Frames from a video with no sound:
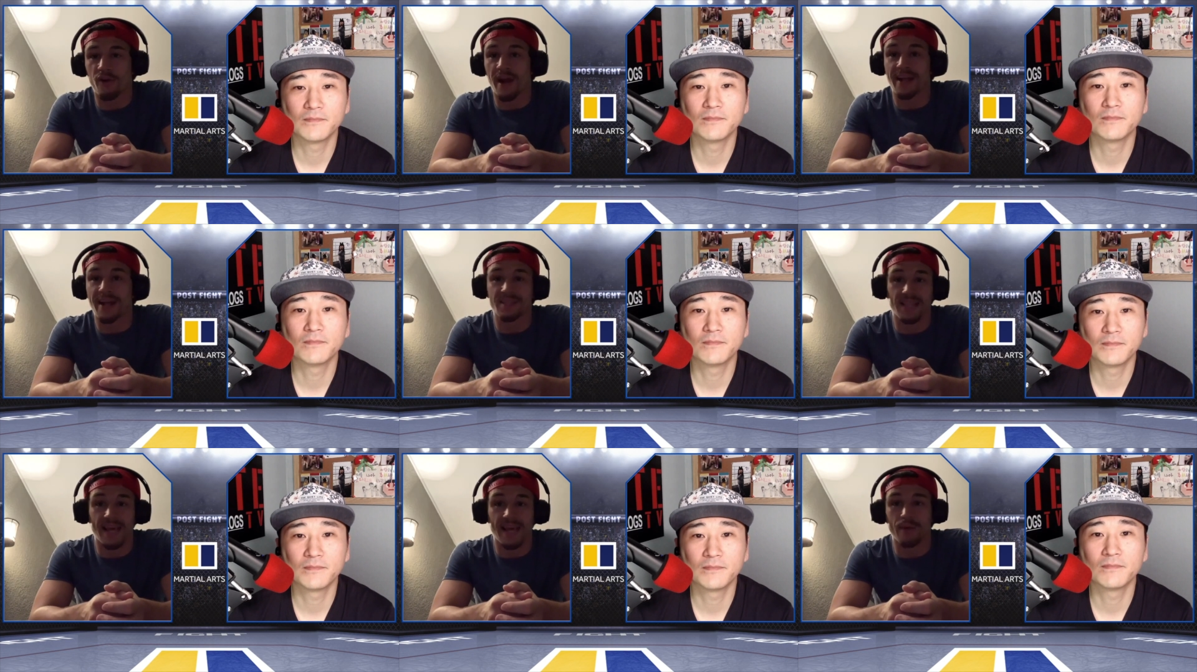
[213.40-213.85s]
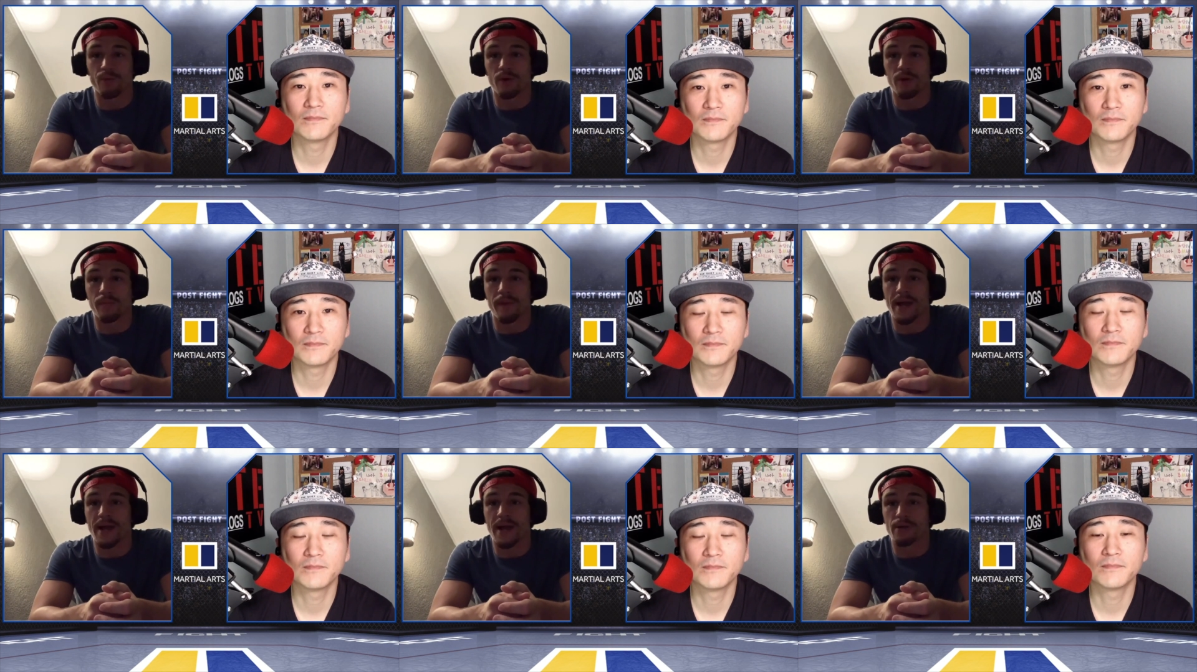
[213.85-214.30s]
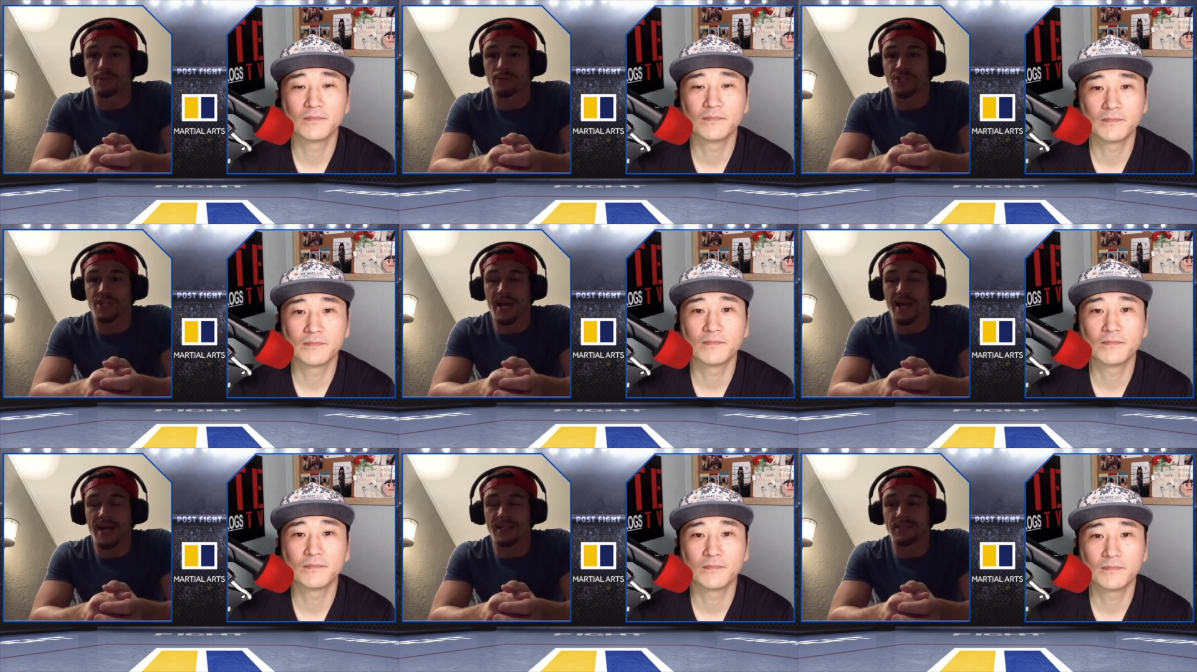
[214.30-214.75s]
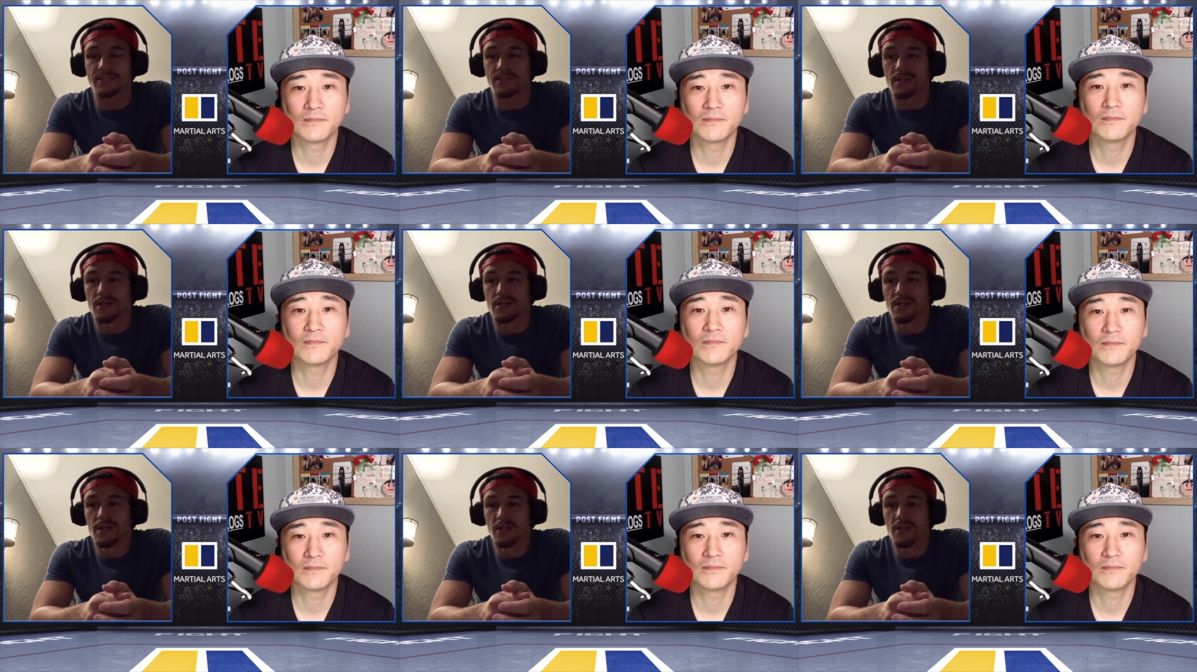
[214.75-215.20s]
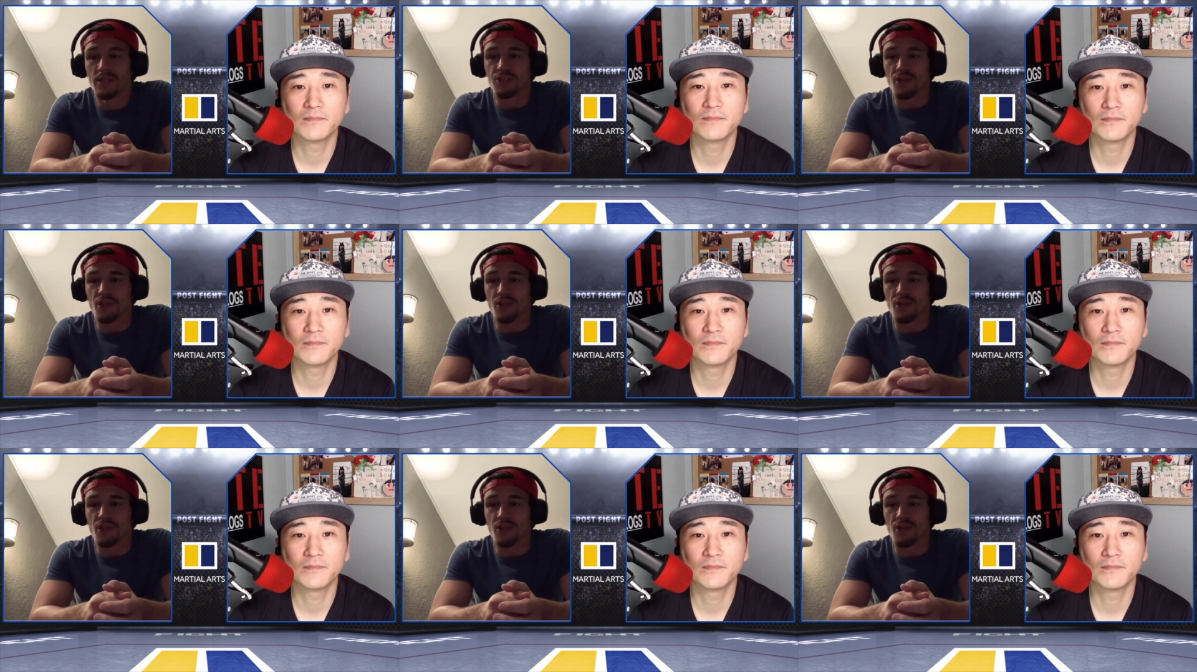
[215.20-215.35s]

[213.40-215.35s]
Speaker 1: or I could land one of my own shots.